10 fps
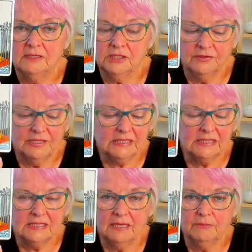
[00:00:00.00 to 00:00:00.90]
And so this
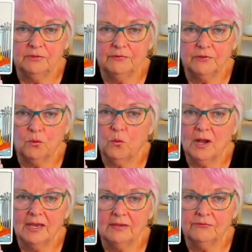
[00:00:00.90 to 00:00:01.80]
is now moving
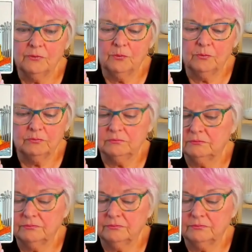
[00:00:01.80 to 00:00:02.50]
away from